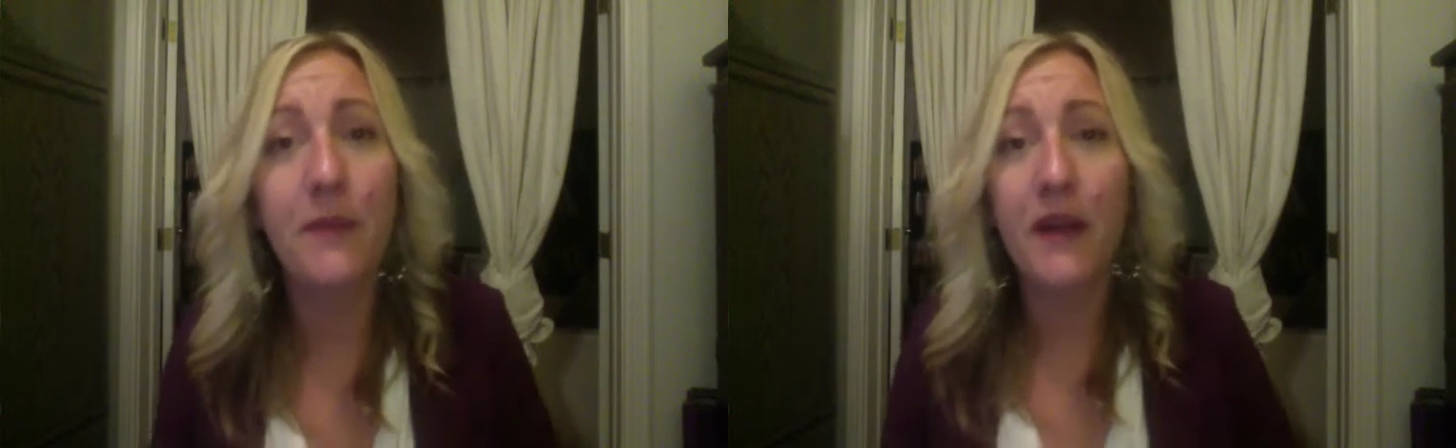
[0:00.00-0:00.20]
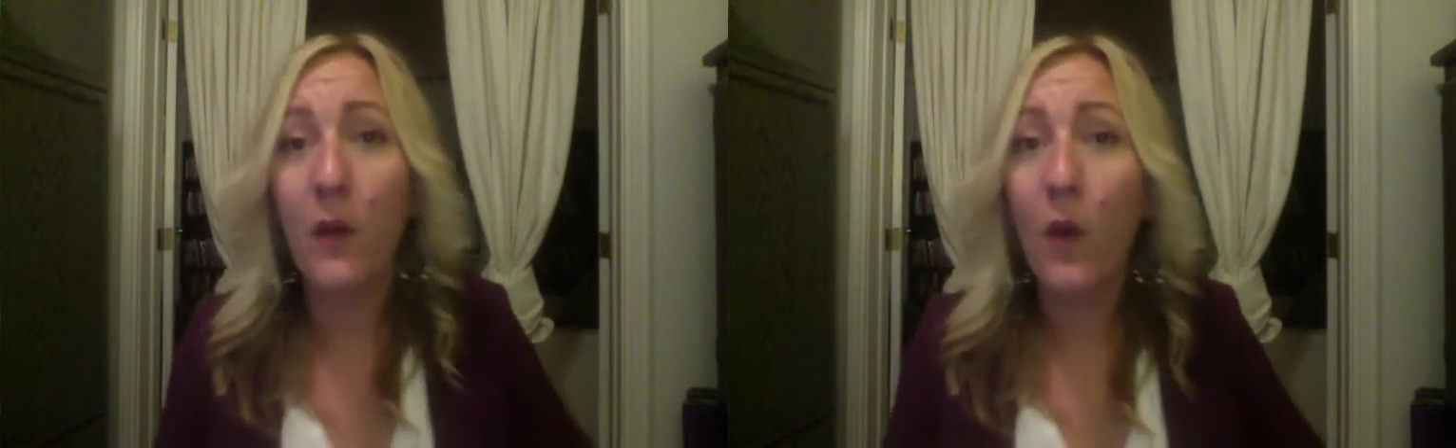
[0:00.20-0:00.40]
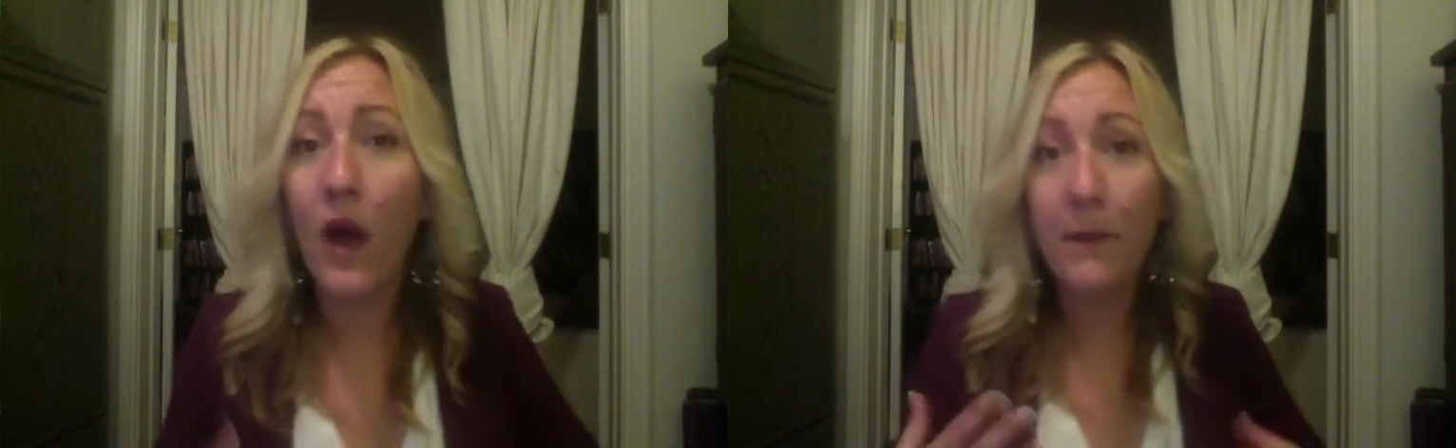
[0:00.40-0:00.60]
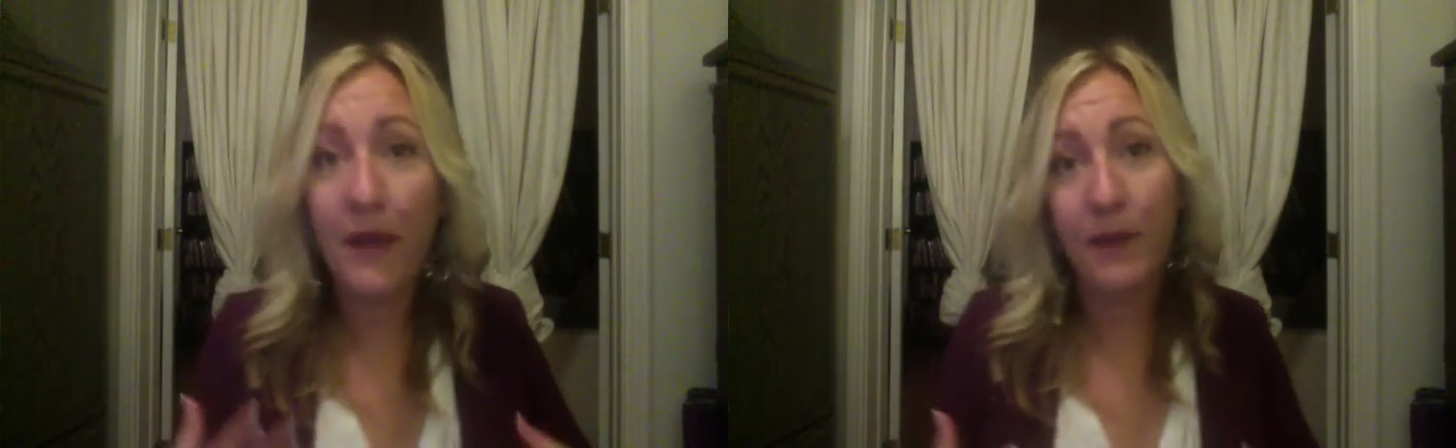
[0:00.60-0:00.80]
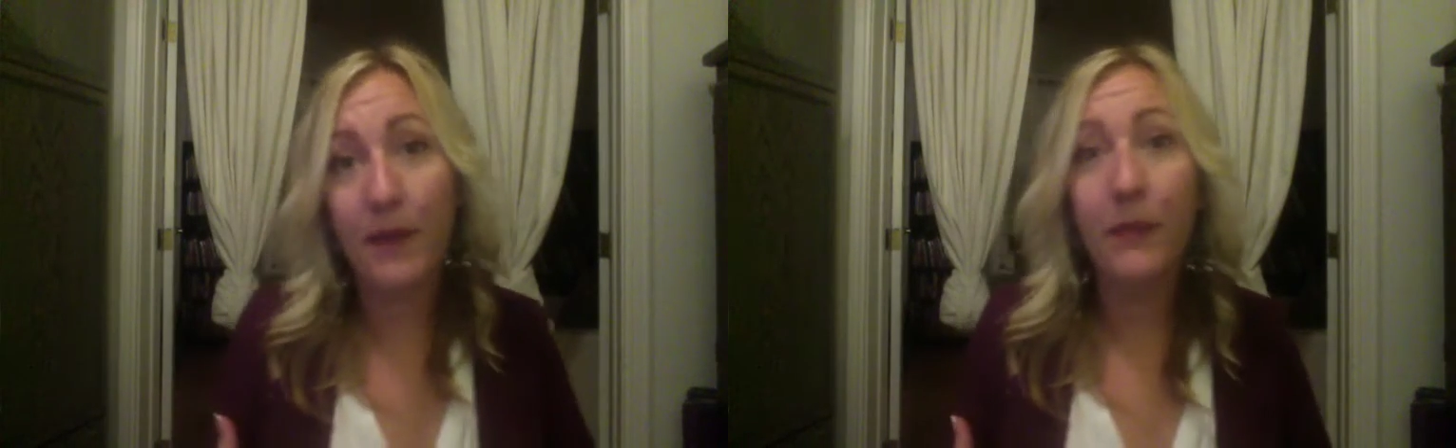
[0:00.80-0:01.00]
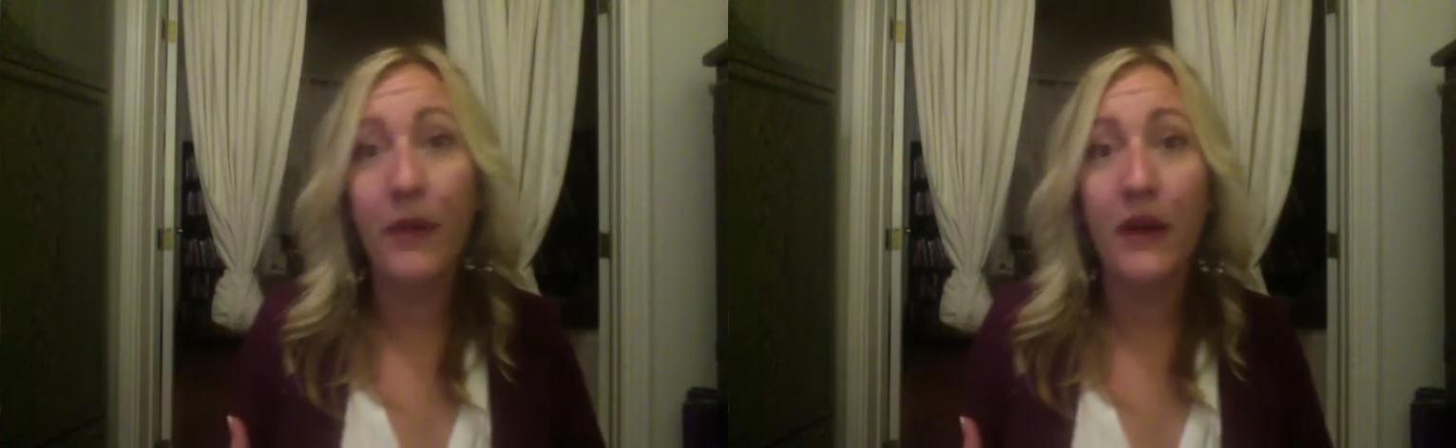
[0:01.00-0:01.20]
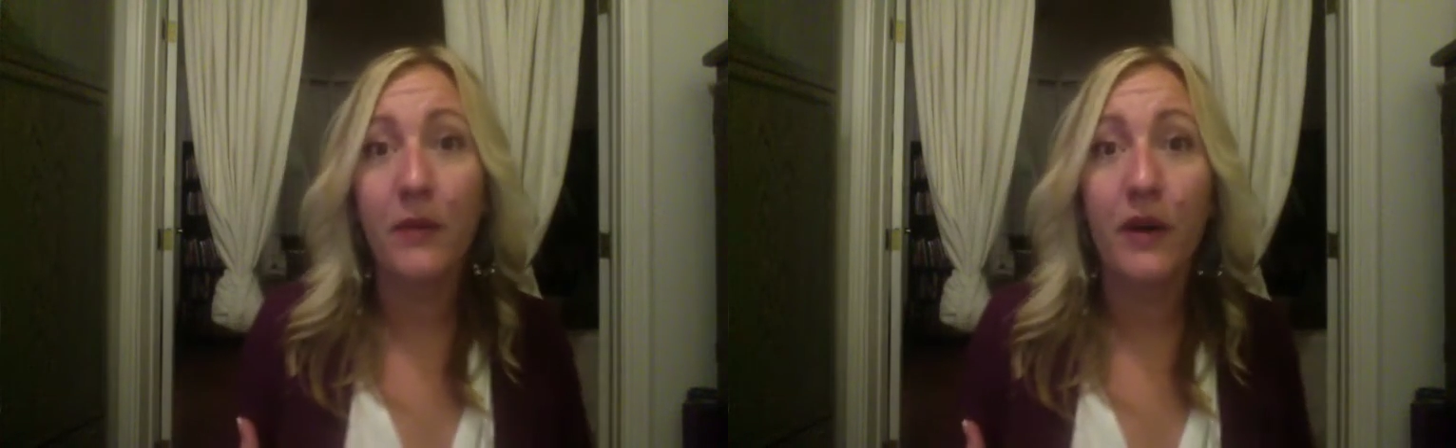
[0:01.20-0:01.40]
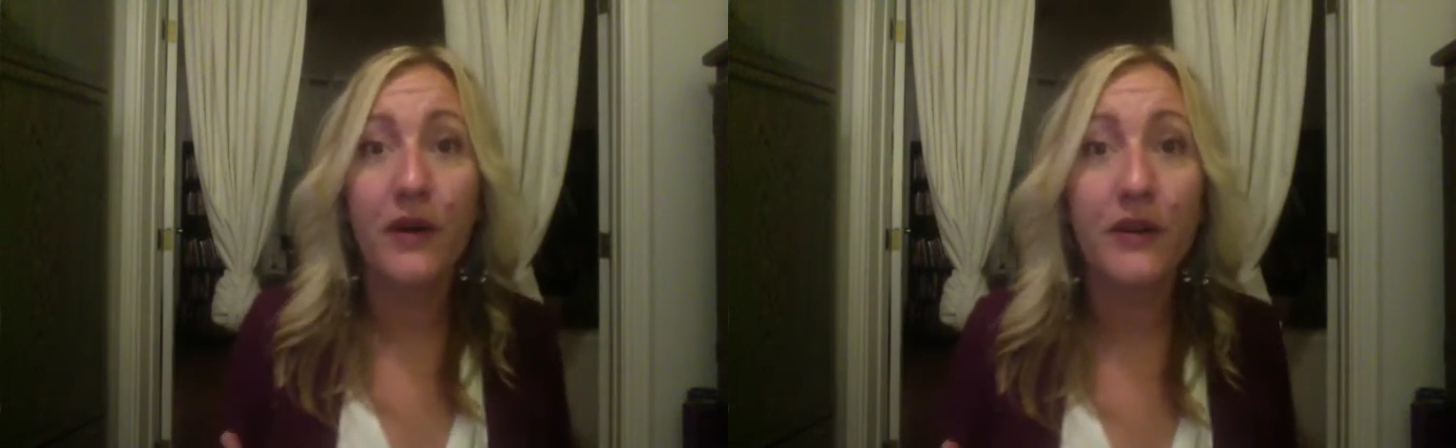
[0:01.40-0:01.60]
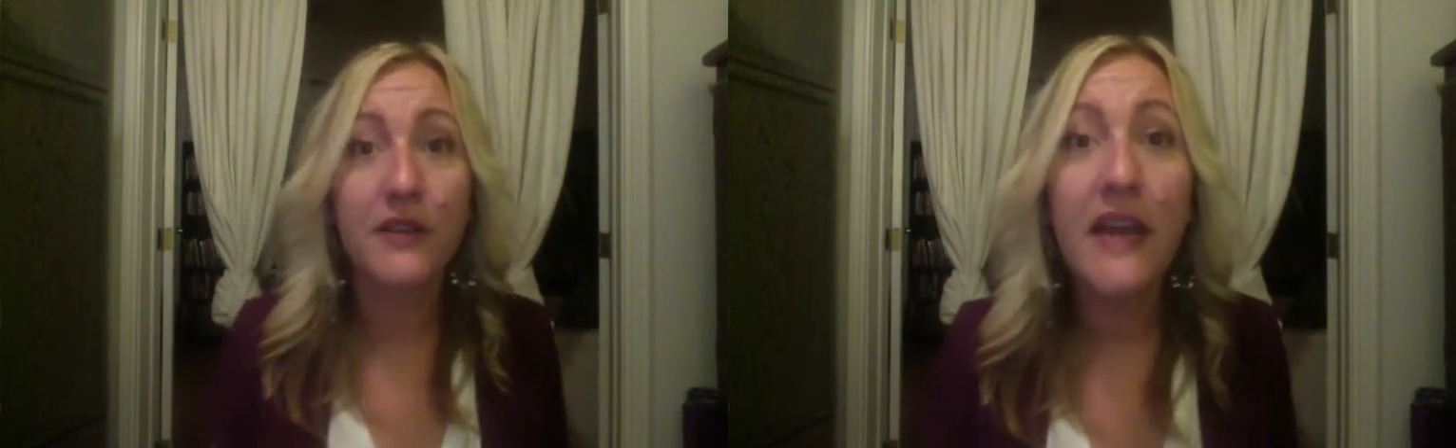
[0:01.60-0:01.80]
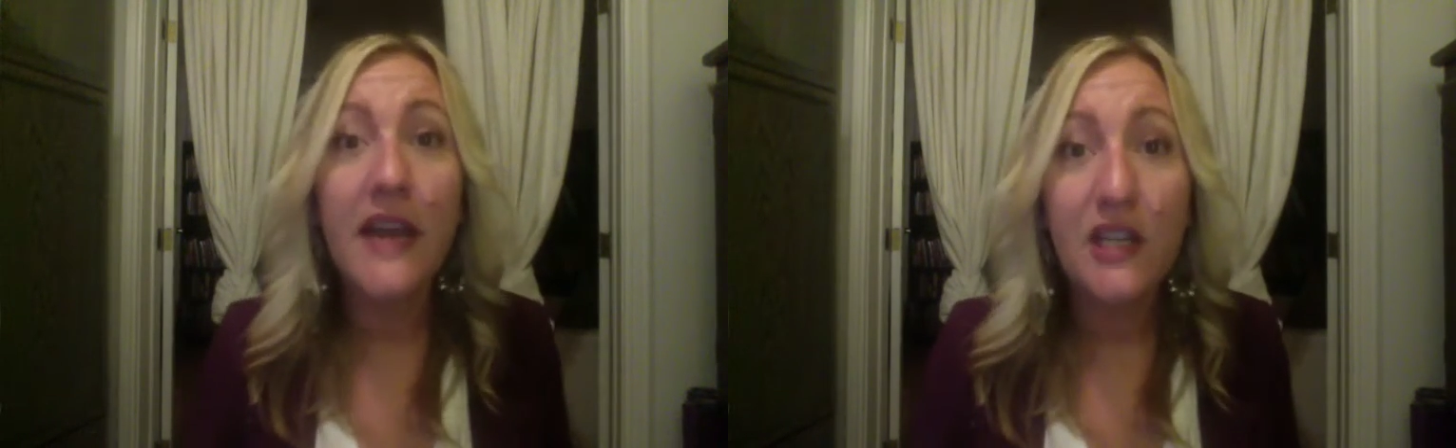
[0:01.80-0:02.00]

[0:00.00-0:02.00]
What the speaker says: but I want my baby brand partners